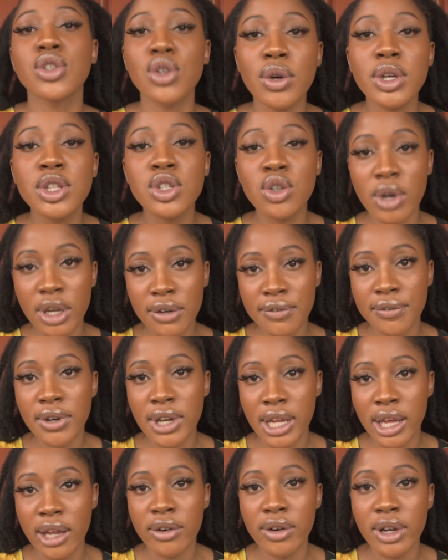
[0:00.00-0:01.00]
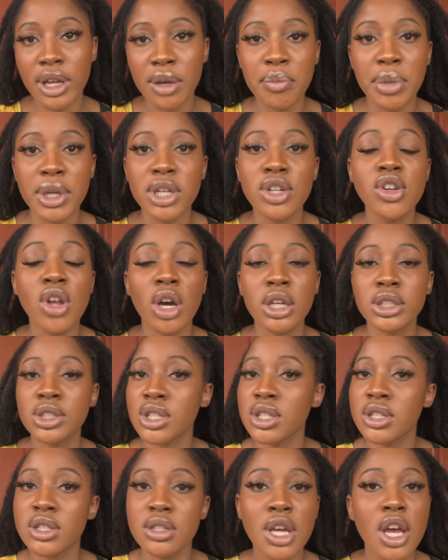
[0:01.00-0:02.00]
So it's great for layering, but not
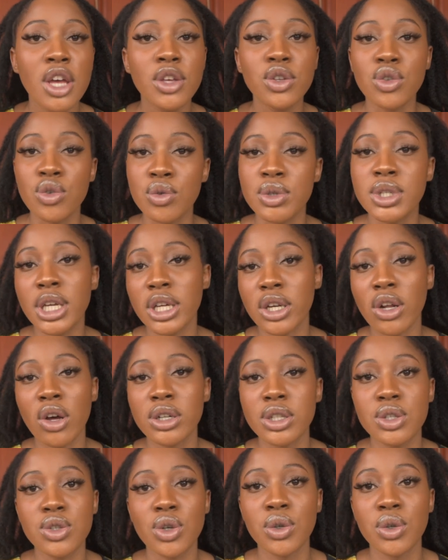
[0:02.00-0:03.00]
just using it on its